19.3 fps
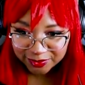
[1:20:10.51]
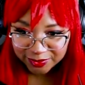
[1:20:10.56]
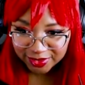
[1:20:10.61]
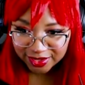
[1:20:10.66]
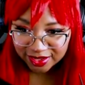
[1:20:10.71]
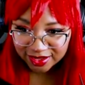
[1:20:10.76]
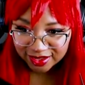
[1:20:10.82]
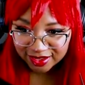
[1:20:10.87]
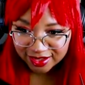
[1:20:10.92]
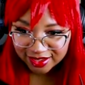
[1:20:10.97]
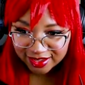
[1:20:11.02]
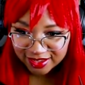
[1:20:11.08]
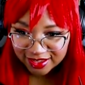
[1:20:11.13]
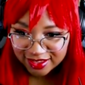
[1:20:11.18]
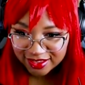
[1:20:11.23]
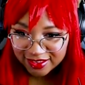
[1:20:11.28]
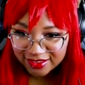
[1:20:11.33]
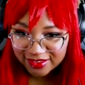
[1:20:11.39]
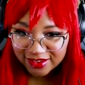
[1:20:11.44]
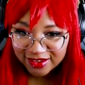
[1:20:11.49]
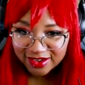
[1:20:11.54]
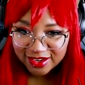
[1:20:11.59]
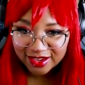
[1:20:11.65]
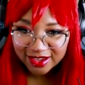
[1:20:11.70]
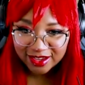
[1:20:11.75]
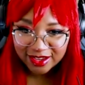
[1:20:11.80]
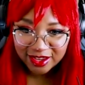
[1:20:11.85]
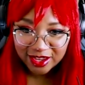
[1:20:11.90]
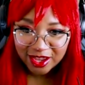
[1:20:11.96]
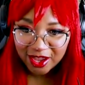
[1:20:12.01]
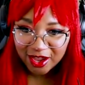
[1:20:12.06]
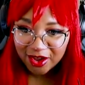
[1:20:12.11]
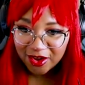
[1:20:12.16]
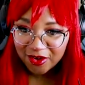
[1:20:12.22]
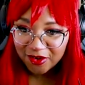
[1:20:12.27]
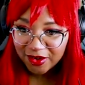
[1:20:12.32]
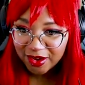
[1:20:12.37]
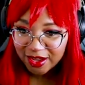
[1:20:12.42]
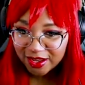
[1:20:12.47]
pause. Okay.
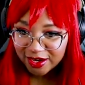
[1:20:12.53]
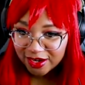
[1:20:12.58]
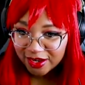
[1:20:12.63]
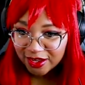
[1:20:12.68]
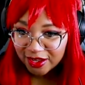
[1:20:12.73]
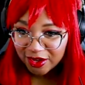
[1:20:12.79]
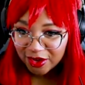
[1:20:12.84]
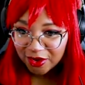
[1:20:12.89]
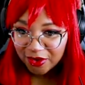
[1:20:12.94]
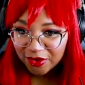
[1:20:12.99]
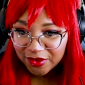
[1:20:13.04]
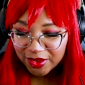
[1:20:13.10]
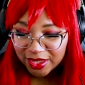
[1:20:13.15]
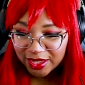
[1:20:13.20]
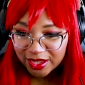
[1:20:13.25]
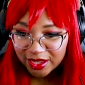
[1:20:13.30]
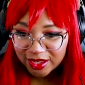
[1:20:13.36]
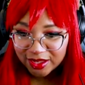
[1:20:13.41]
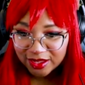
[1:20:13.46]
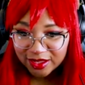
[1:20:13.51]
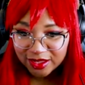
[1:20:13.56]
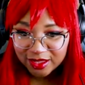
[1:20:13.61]
Oh god. Okay.